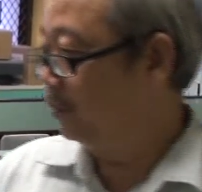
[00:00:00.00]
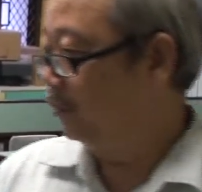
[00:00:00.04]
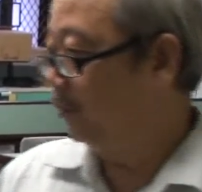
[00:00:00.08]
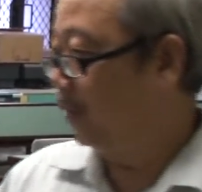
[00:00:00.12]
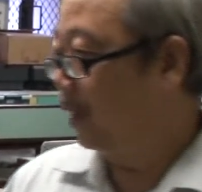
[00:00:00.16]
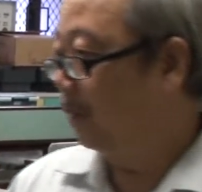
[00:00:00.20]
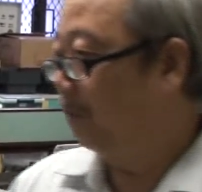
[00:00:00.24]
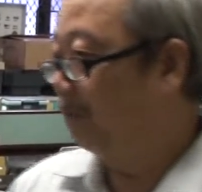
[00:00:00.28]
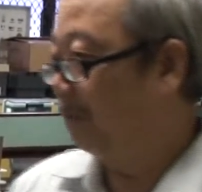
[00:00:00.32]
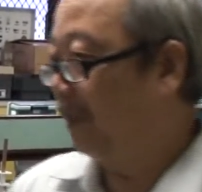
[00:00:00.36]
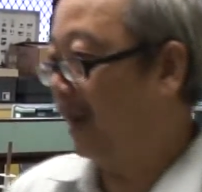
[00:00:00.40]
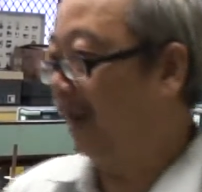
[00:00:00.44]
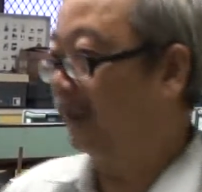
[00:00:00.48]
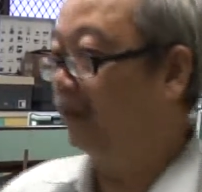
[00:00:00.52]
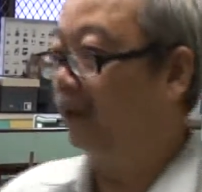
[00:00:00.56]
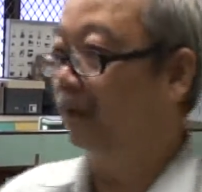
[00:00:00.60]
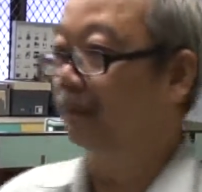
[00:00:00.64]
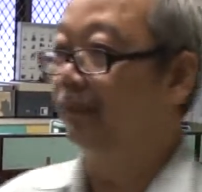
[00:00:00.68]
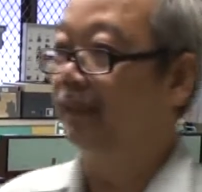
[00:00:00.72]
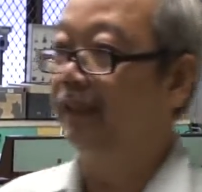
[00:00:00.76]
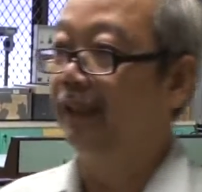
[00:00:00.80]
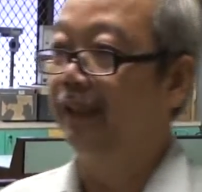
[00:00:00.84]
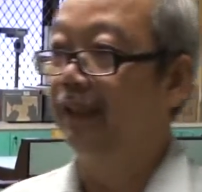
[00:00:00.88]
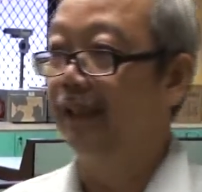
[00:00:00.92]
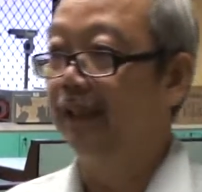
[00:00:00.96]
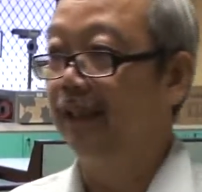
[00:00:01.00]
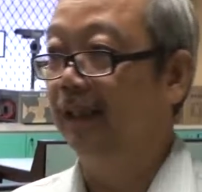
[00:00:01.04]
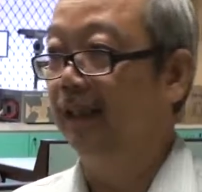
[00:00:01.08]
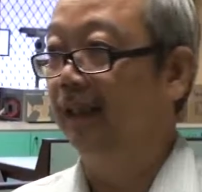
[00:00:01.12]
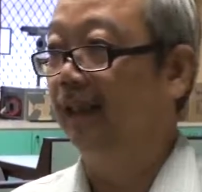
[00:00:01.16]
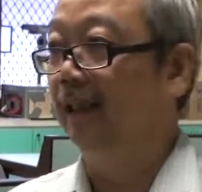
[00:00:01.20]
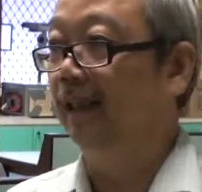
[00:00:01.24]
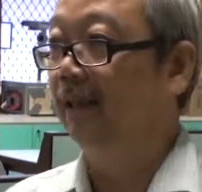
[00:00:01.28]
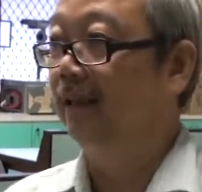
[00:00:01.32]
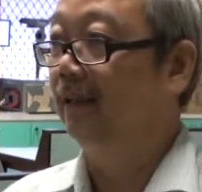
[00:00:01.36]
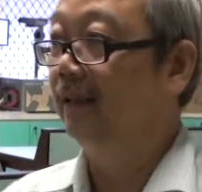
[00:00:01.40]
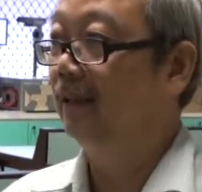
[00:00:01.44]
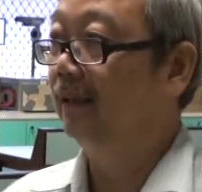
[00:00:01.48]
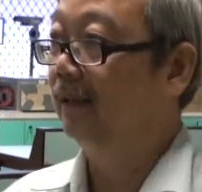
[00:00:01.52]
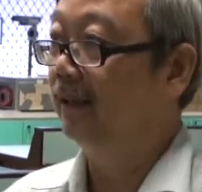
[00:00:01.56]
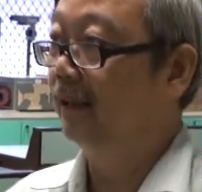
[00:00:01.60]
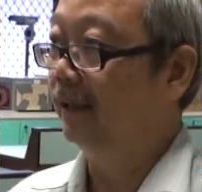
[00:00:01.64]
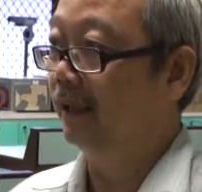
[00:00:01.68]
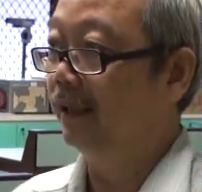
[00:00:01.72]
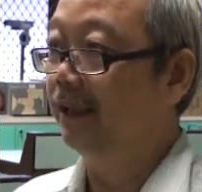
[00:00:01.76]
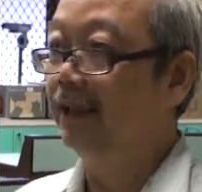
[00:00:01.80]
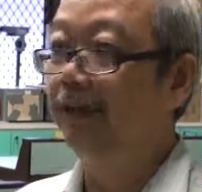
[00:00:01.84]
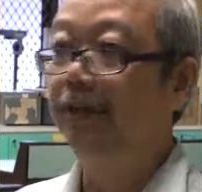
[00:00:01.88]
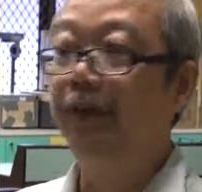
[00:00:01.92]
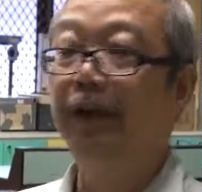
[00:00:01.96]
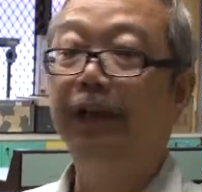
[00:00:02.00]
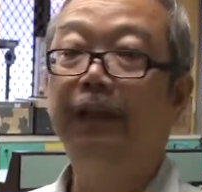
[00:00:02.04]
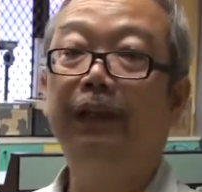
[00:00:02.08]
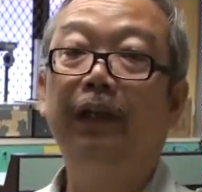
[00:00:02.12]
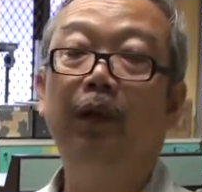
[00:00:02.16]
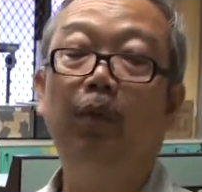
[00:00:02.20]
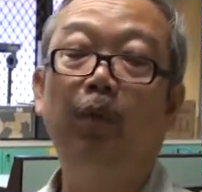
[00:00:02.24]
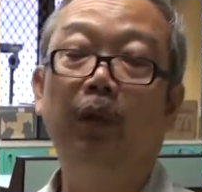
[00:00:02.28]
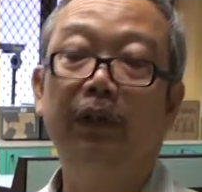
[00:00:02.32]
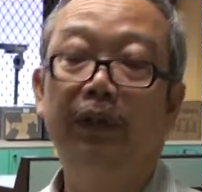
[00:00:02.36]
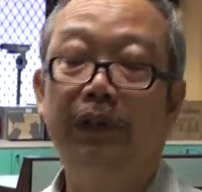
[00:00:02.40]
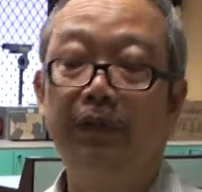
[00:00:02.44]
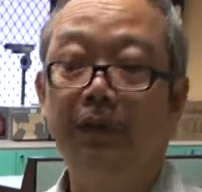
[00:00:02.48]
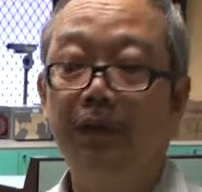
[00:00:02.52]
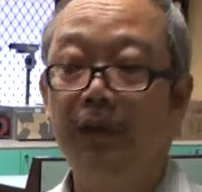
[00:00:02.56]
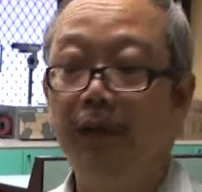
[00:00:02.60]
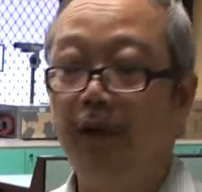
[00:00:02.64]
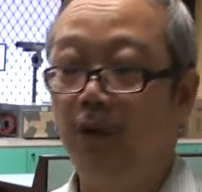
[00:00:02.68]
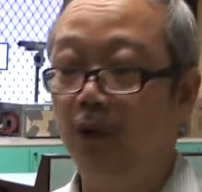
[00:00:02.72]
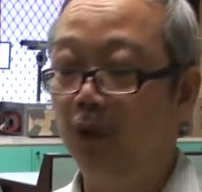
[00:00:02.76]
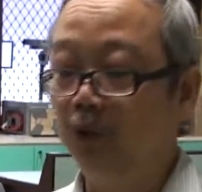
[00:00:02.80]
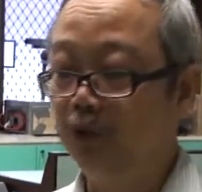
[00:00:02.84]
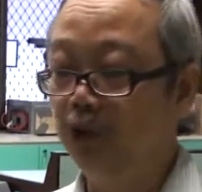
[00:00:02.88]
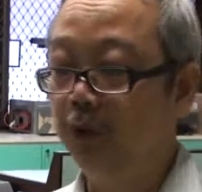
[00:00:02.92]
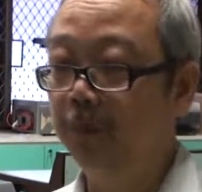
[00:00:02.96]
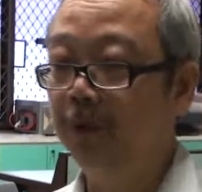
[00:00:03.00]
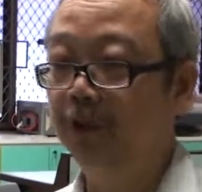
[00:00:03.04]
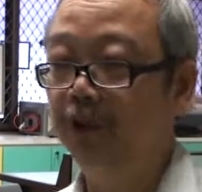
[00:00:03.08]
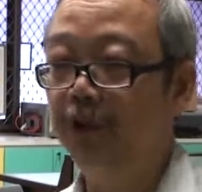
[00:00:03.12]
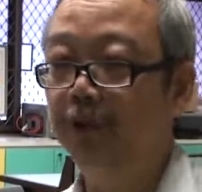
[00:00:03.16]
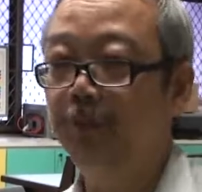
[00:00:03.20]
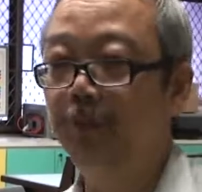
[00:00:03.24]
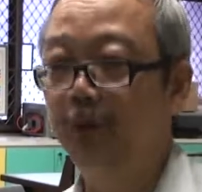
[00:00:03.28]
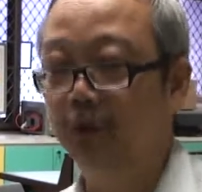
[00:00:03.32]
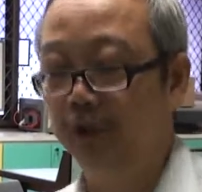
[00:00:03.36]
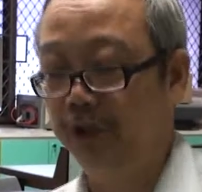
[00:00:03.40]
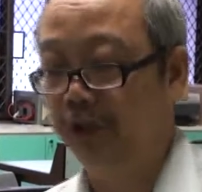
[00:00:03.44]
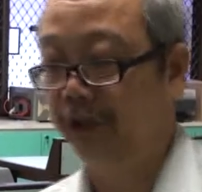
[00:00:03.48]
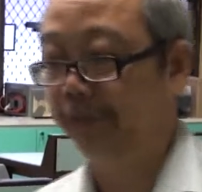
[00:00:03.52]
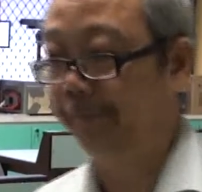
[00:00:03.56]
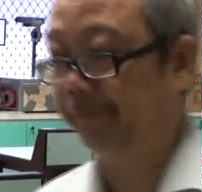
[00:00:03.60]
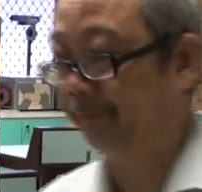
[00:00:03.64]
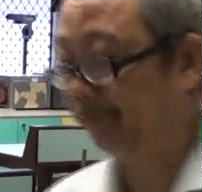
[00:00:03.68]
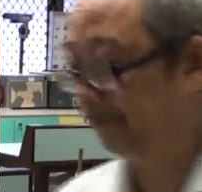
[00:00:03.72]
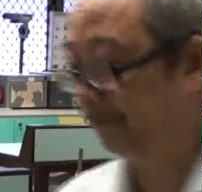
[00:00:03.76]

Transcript: form part of the integrated washing machine project.